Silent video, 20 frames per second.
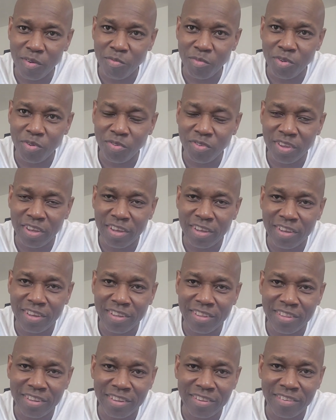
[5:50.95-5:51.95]
music
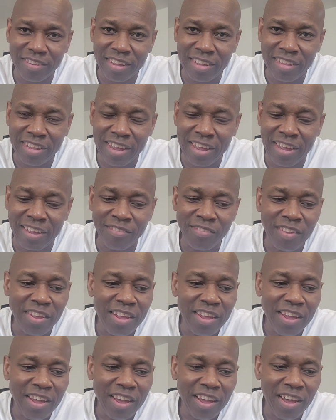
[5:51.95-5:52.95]
and things like that.
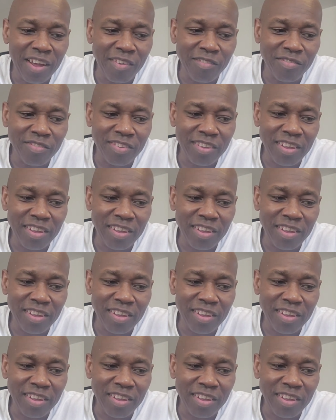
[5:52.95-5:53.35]
Um,